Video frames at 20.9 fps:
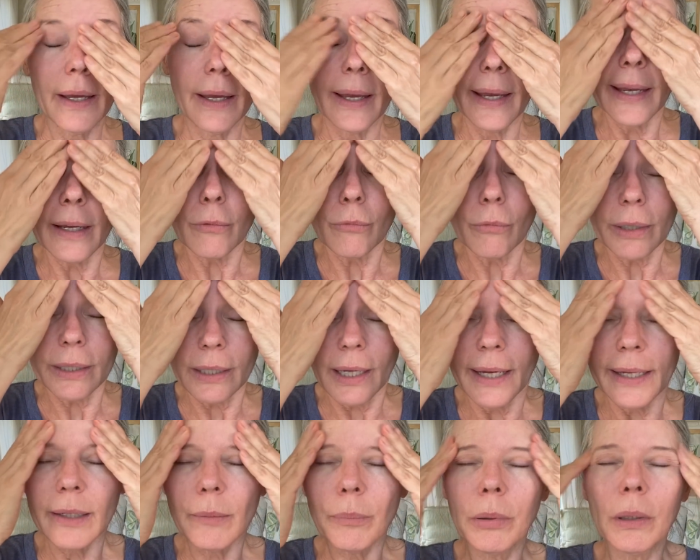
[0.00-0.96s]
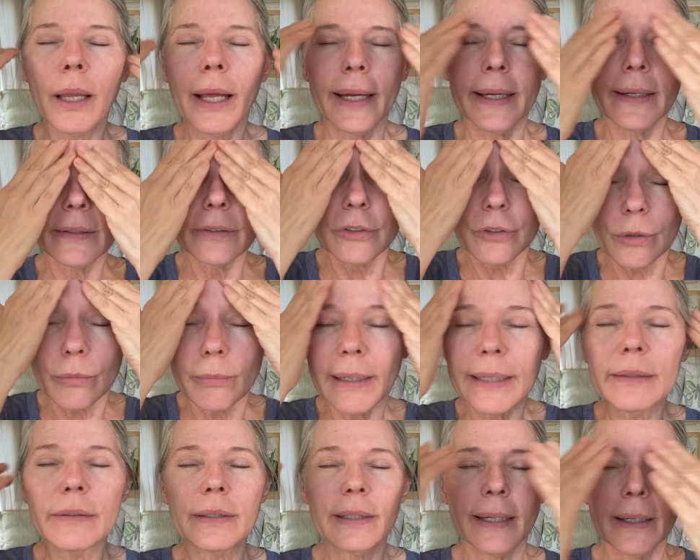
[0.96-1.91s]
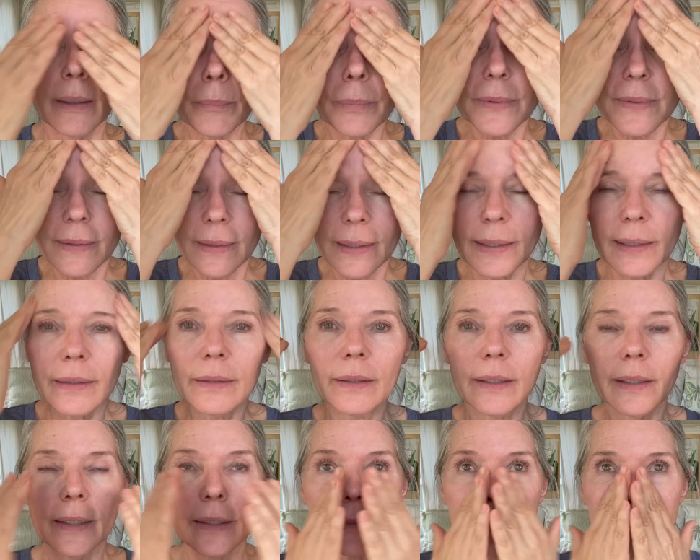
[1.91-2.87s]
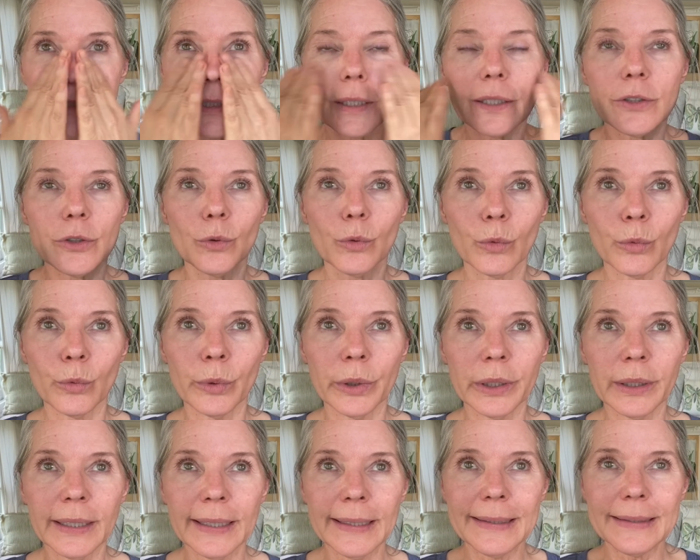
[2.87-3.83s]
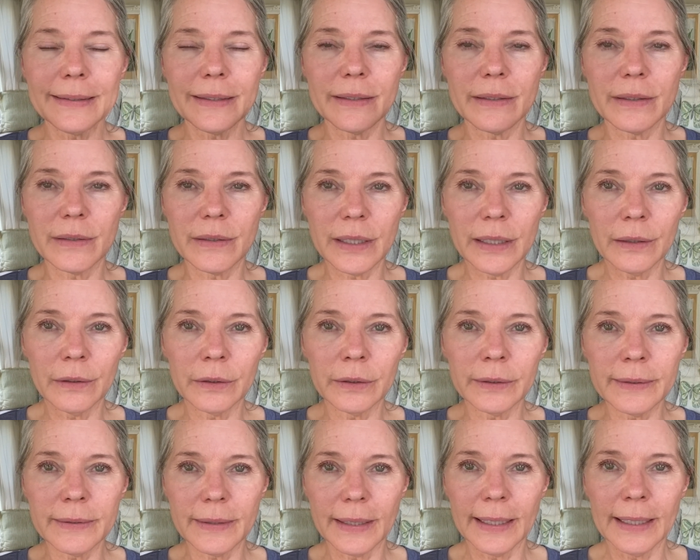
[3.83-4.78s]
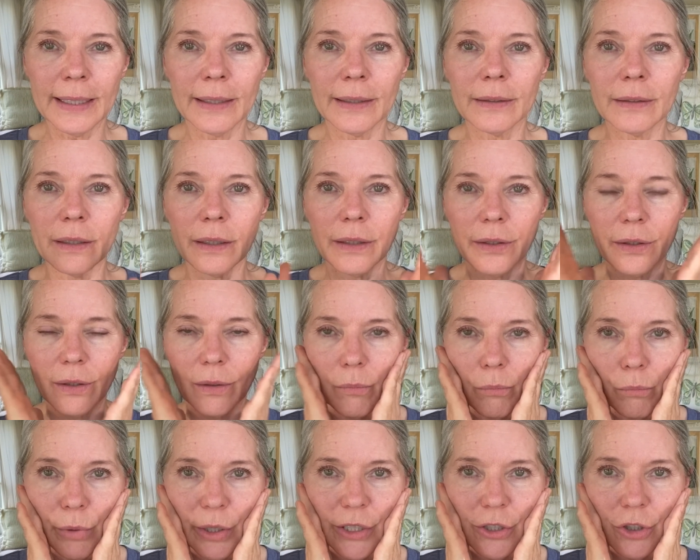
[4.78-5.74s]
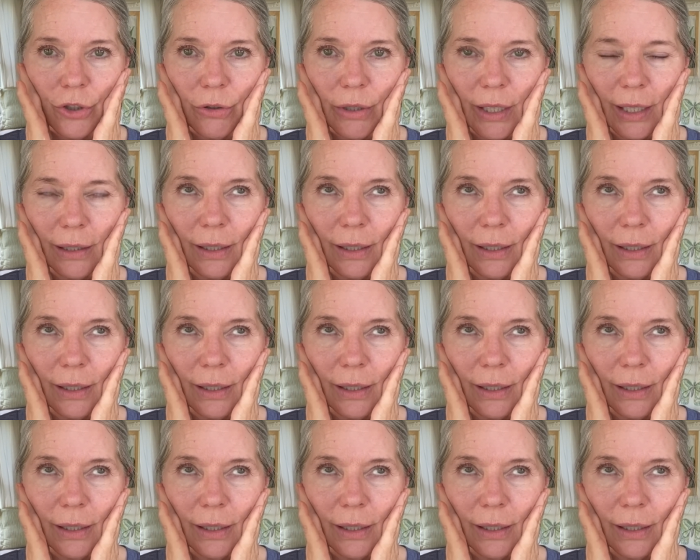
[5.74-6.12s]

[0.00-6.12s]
And when I apply it to my damp skin, it just really seals in moisture and